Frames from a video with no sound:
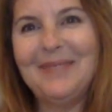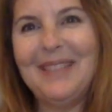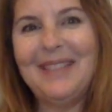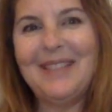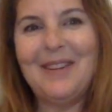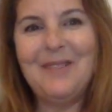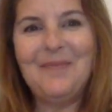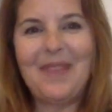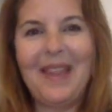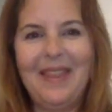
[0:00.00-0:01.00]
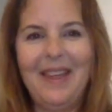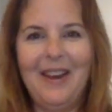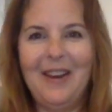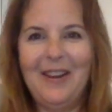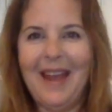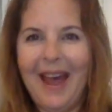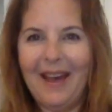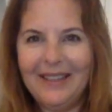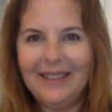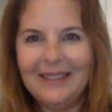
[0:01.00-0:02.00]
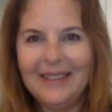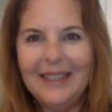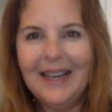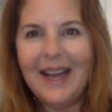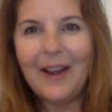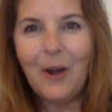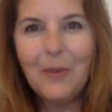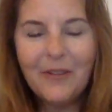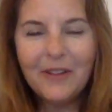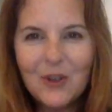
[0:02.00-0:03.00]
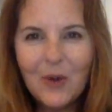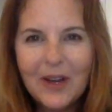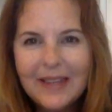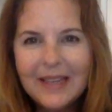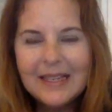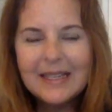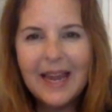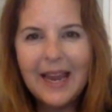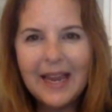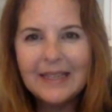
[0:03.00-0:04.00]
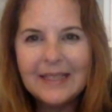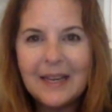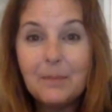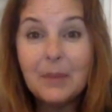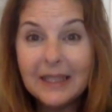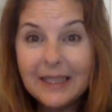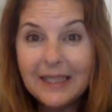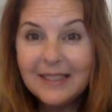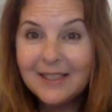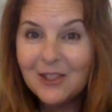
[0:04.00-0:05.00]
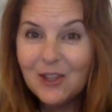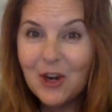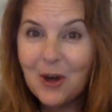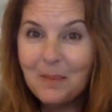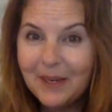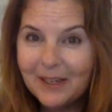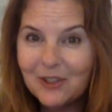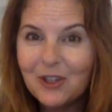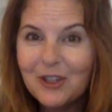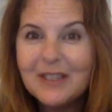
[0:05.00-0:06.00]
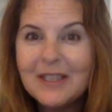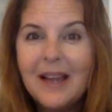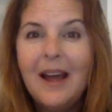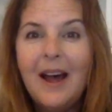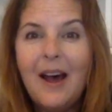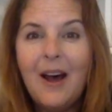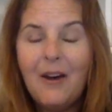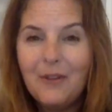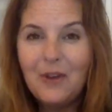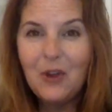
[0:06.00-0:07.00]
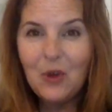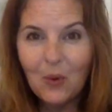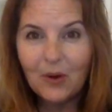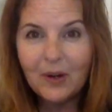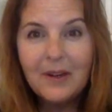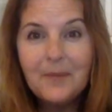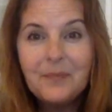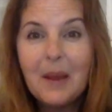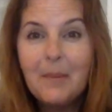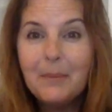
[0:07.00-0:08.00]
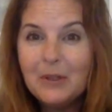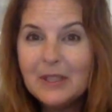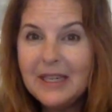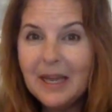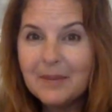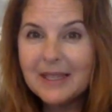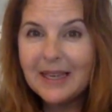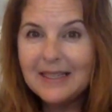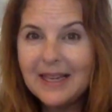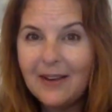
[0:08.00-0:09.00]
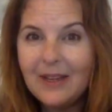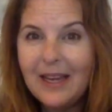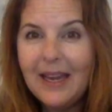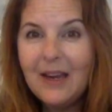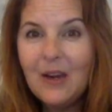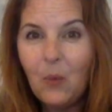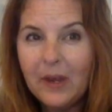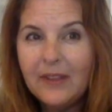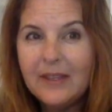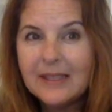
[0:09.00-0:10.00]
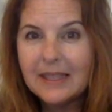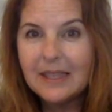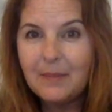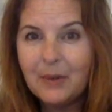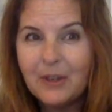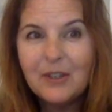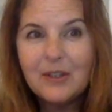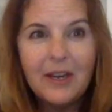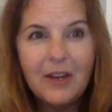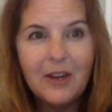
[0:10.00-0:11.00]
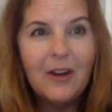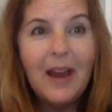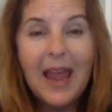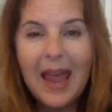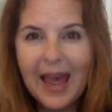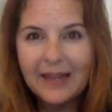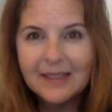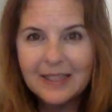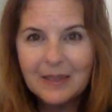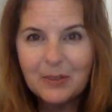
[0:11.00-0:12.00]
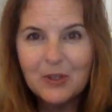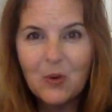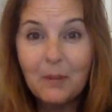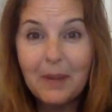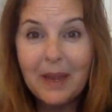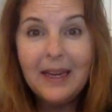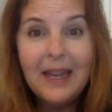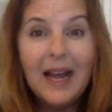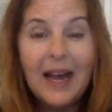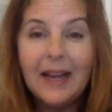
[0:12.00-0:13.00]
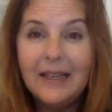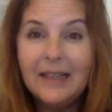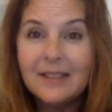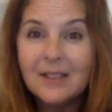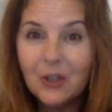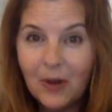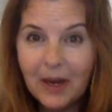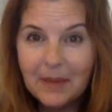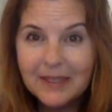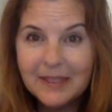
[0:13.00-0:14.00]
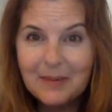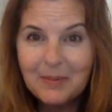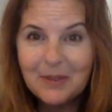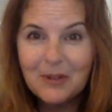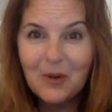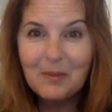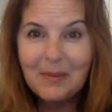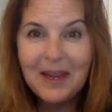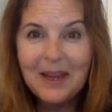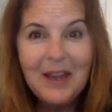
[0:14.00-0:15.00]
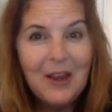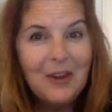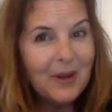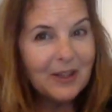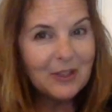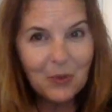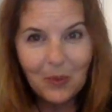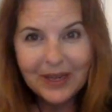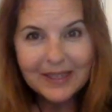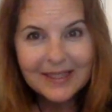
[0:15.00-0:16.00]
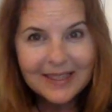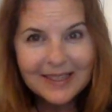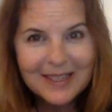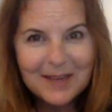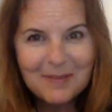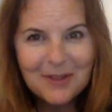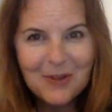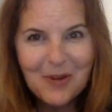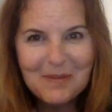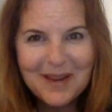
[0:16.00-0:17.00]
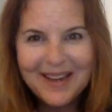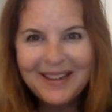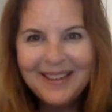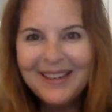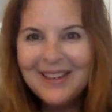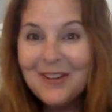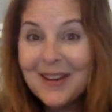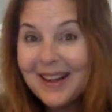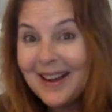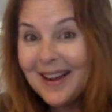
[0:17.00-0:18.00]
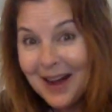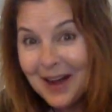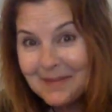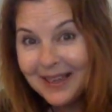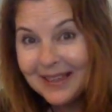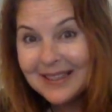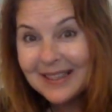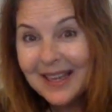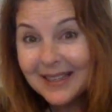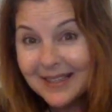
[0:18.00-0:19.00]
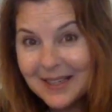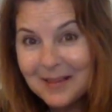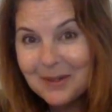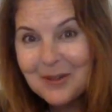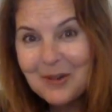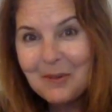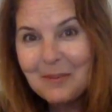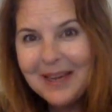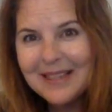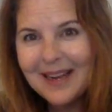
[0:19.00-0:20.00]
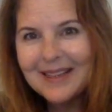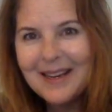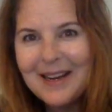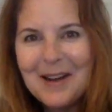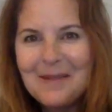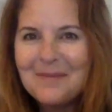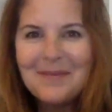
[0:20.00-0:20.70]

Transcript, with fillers: So there you have it. I hope you've enjoyed this, and uh, please share pictures of your boozy upside down cake with sleepers here at Sleepers Gourmet, on Instagram at Sleepers Gourmet. You can tweet us at Sleepers Gourmet. You can comment at sleepersgourmet.com.